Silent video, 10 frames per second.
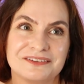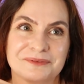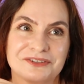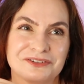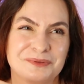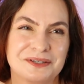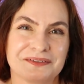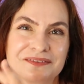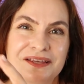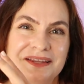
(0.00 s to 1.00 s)
especially
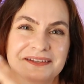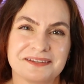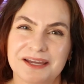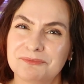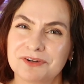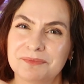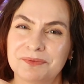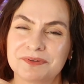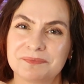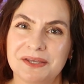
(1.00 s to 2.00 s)
because the time frame
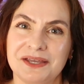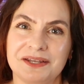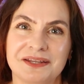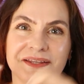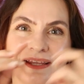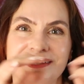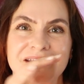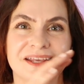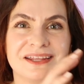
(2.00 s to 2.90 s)
it was made and then